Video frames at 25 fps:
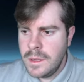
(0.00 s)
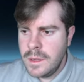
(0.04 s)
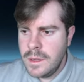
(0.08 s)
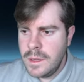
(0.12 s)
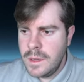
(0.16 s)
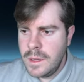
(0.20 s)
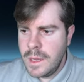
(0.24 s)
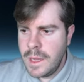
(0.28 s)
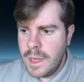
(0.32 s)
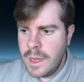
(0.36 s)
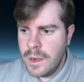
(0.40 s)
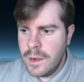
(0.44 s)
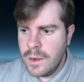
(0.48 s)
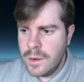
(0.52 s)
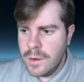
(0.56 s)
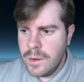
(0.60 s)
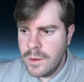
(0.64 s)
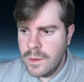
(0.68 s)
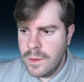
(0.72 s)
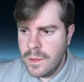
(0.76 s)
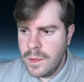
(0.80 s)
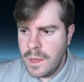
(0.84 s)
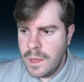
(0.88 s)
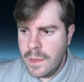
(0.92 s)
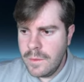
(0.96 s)

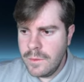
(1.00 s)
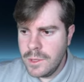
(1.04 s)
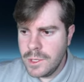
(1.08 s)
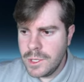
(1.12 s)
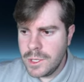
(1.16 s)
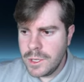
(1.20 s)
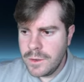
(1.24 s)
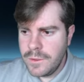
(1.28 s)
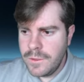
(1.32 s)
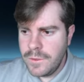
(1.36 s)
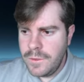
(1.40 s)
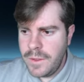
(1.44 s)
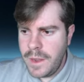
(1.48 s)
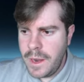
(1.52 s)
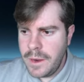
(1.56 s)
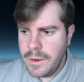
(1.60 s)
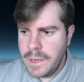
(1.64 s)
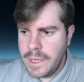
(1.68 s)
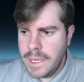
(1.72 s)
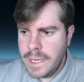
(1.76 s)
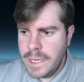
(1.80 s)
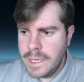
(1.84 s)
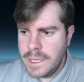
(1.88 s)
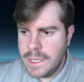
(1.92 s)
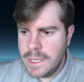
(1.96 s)
Now, levels are
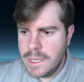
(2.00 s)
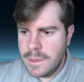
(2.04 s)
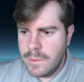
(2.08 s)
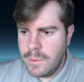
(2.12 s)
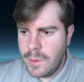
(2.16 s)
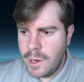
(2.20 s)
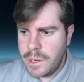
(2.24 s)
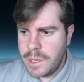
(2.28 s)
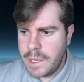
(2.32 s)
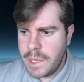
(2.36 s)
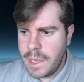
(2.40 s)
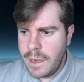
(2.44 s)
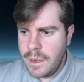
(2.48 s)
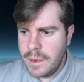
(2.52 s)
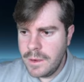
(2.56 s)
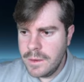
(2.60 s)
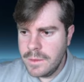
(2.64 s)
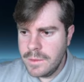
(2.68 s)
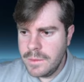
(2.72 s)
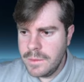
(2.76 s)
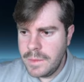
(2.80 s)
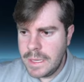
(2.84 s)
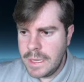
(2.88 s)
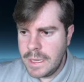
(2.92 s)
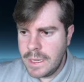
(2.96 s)
very easy to mark out
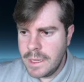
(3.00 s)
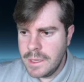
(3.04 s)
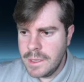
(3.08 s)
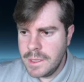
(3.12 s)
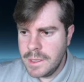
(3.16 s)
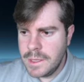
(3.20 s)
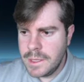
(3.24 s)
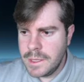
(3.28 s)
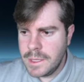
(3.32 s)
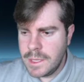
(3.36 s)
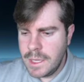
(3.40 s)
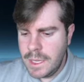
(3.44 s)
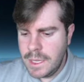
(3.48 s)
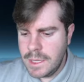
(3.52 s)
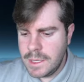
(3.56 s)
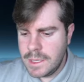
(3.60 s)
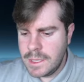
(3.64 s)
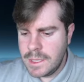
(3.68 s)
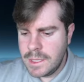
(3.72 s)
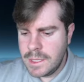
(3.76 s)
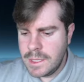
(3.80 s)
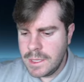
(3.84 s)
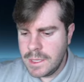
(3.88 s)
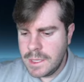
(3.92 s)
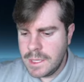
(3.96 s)
because
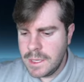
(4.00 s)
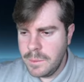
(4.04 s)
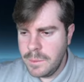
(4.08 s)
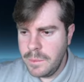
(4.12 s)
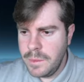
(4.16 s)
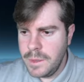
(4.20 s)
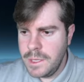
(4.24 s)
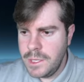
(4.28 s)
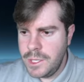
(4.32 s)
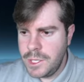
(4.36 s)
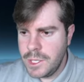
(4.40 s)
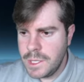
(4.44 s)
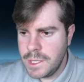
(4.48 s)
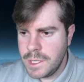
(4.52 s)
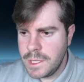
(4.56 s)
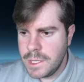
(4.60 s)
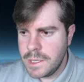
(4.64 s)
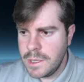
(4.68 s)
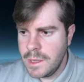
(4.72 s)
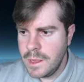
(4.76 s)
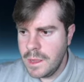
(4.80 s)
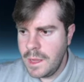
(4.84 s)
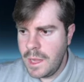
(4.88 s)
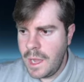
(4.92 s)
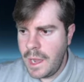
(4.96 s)
it's simply
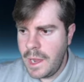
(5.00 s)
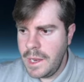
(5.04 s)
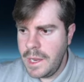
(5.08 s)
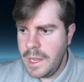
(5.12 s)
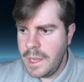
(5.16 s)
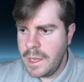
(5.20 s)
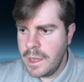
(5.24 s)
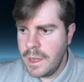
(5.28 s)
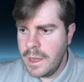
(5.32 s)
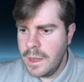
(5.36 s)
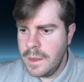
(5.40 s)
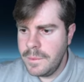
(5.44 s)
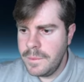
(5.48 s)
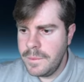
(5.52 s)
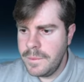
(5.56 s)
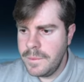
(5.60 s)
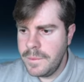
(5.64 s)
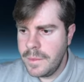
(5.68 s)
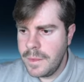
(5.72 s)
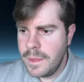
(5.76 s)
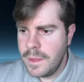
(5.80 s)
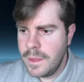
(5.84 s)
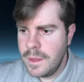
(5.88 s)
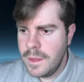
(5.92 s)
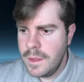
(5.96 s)
just lining up
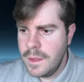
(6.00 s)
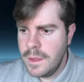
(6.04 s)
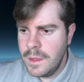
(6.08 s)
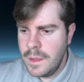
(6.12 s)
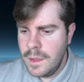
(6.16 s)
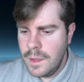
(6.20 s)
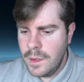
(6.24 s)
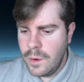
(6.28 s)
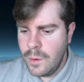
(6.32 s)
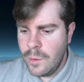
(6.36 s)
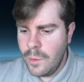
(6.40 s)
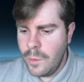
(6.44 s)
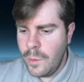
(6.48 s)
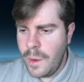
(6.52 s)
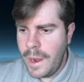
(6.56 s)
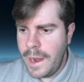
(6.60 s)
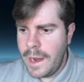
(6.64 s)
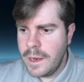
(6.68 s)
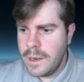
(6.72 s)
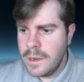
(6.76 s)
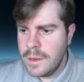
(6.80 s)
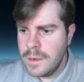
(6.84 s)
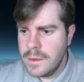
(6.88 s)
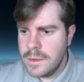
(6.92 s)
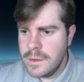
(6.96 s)

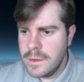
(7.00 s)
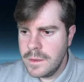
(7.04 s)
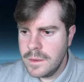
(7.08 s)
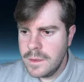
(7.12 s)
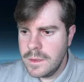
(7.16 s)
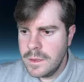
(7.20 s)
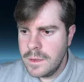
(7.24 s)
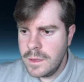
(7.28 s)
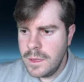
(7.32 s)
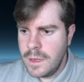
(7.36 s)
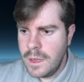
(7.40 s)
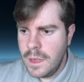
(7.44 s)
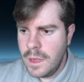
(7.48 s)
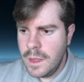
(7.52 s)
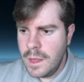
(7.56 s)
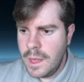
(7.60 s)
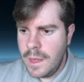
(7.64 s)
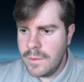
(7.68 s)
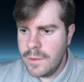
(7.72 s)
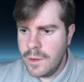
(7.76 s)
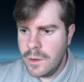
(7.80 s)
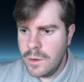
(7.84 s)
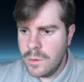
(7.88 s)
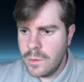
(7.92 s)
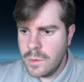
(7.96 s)
where a
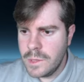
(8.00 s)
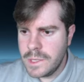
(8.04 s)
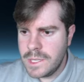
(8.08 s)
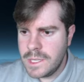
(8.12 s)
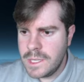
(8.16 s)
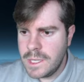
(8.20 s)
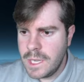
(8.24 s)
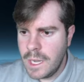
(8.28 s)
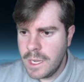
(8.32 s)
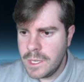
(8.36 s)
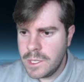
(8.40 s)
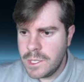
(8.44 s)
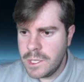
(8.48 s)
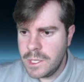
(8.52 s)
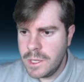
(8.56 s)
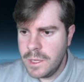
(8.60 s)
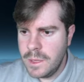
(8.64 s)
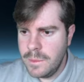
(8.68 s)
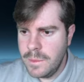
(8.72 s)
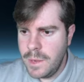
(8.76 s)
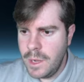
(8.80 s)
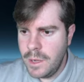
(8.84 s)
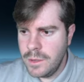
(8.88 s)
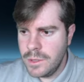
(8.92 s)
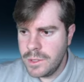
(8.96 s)
level was touched the
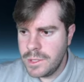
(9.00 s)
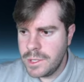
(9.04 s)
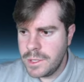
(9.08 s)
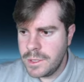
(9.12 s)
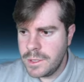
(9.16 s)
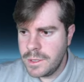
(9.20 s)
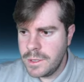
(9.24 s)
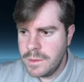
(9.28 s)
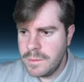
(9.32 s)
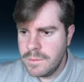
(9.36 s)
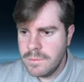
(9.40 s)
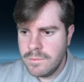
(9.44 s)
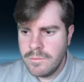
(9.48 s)
most.